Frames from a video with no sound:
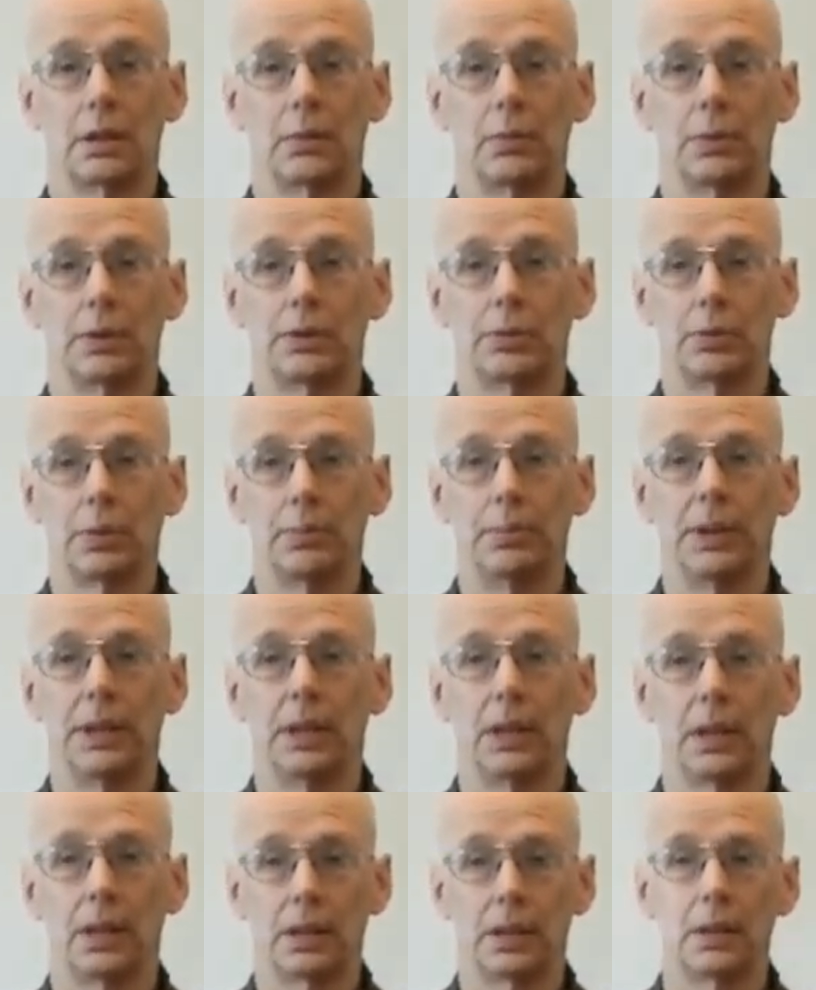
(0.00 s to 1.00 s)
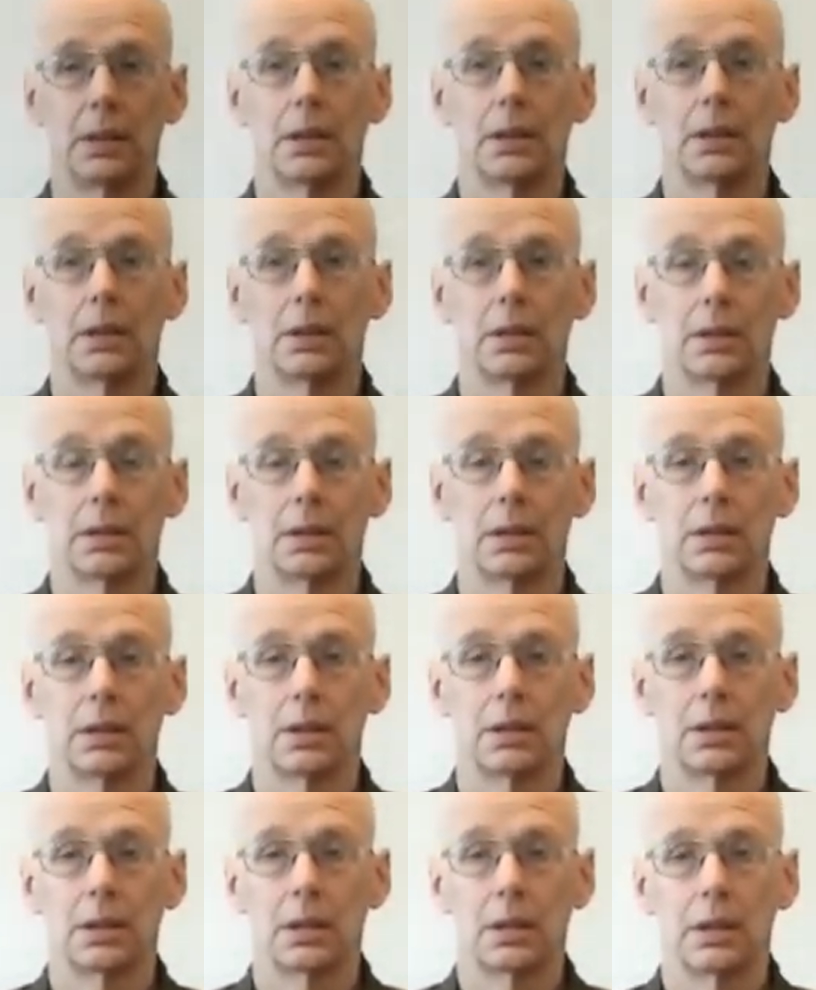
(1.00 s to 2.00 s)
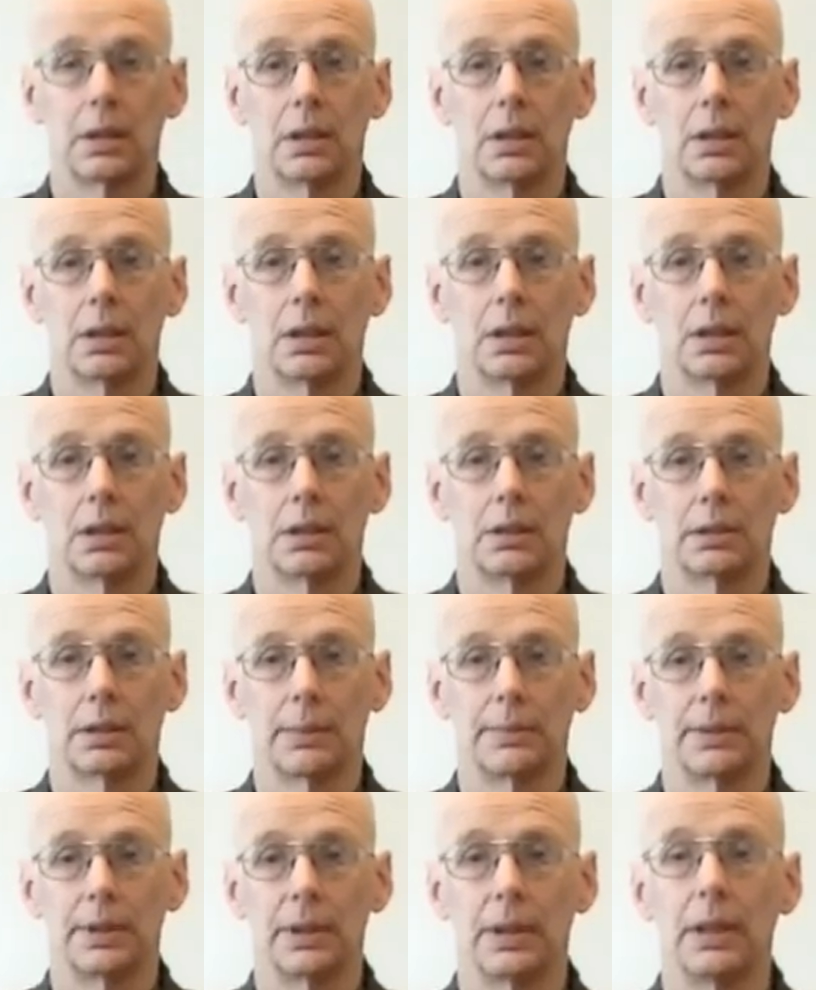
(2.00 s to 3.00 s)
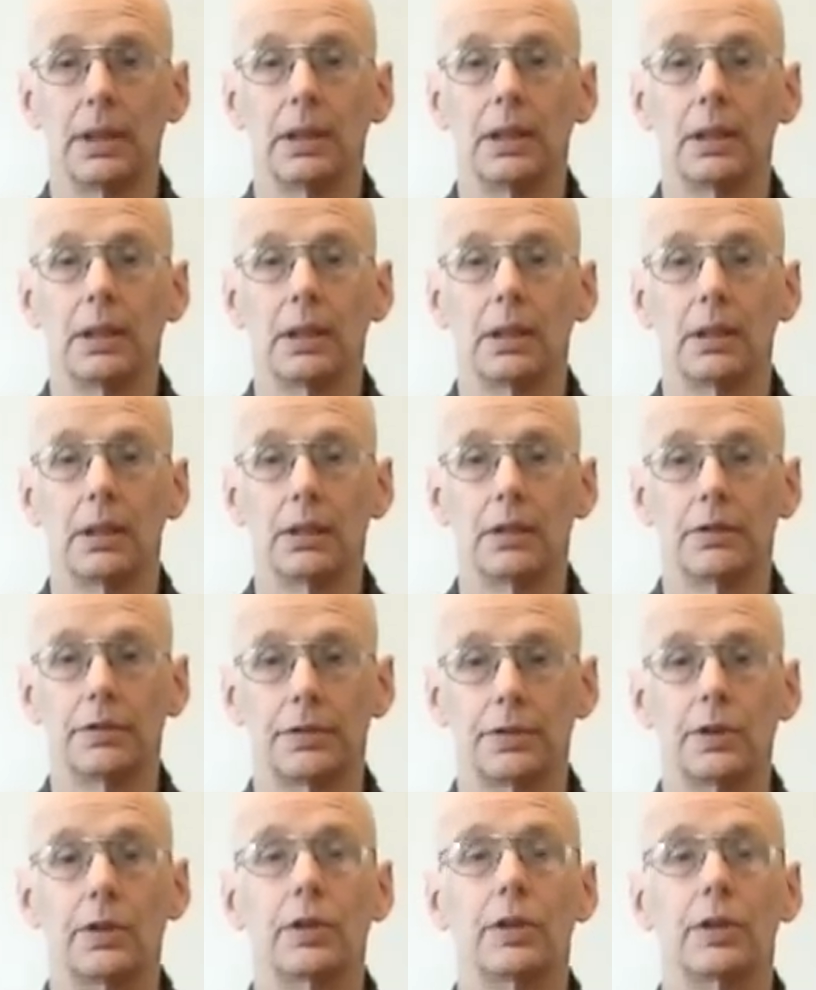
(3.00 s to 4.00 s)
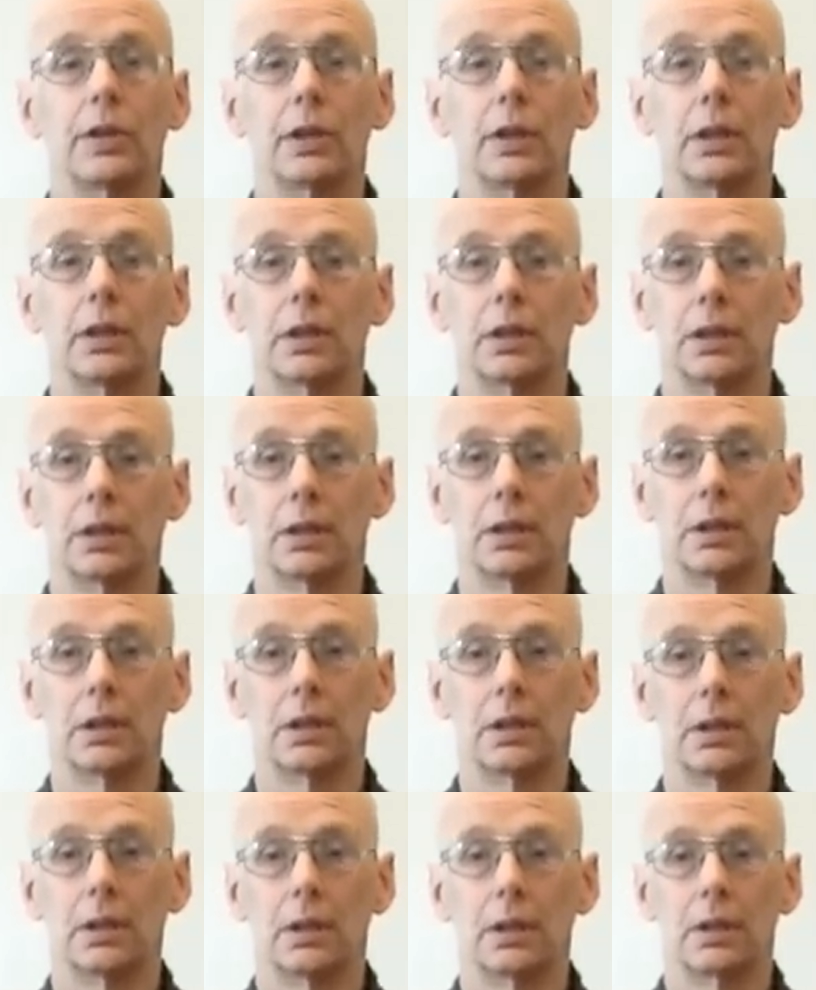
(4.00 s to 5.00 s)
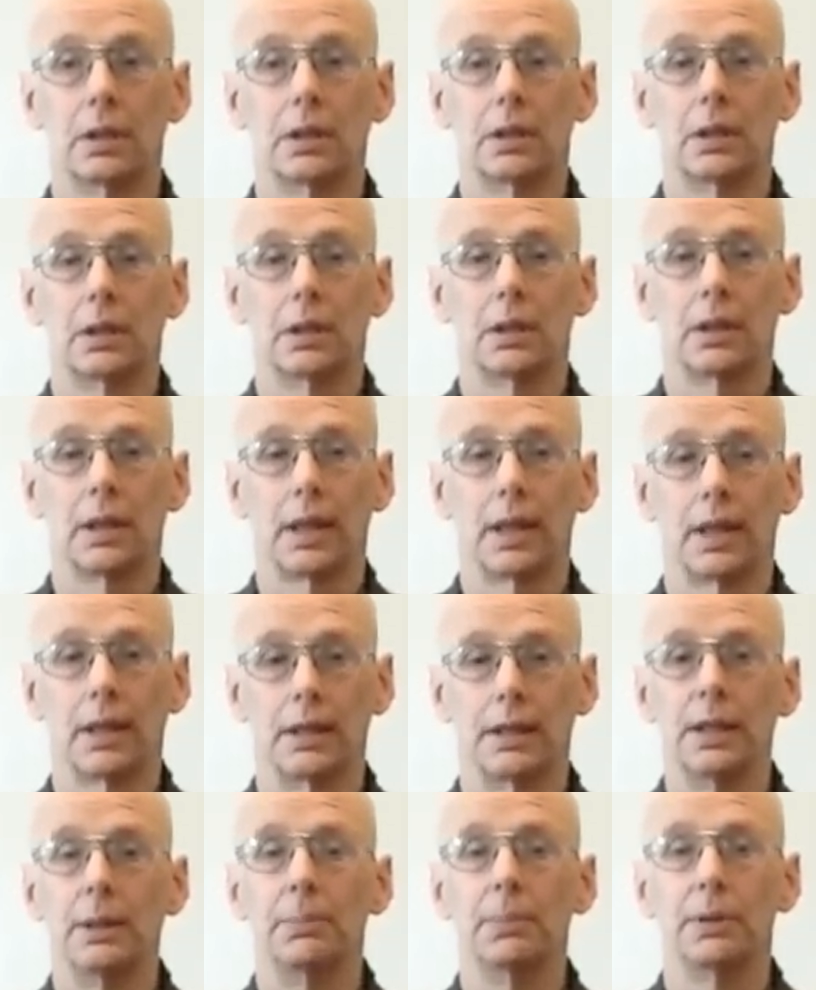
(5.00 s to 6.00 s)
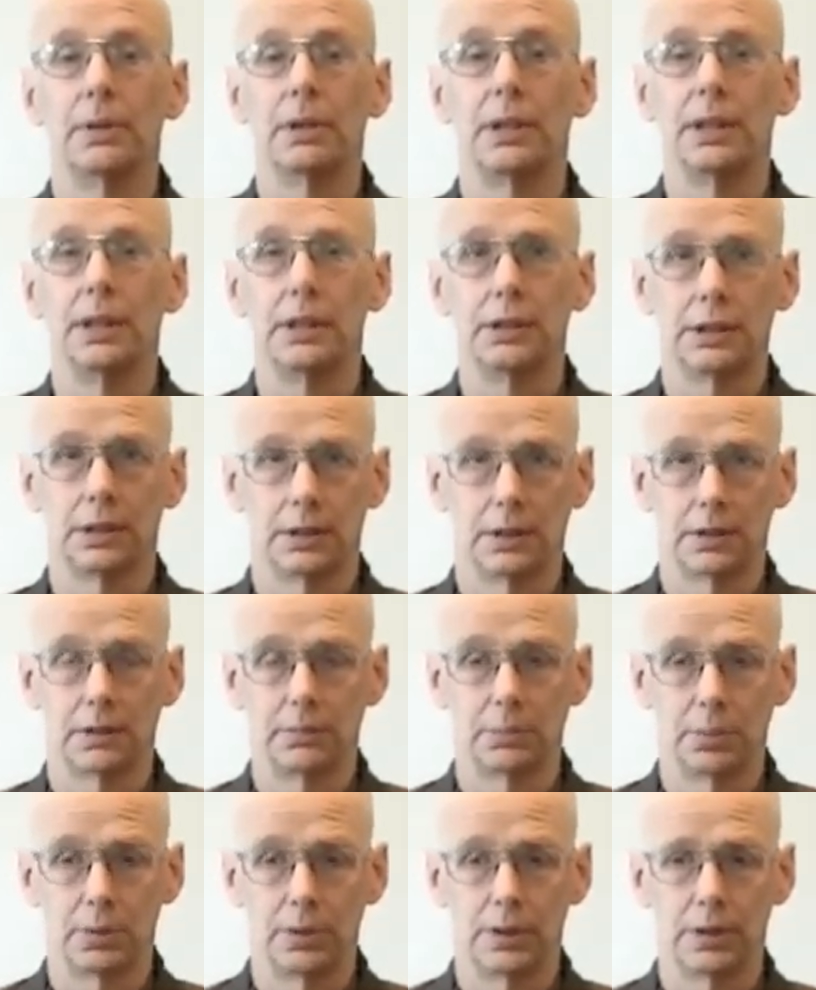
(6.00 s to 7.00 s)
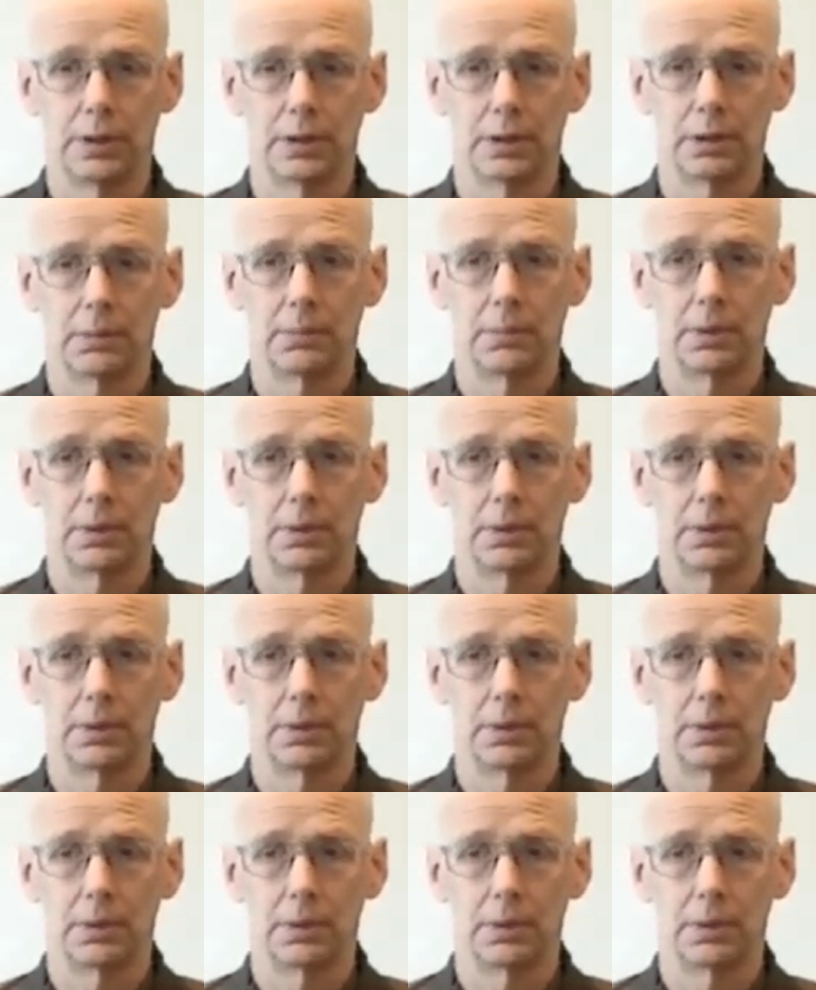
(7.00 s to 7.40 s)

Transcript: which will be on some of the further and deeper teachings of Buddhism,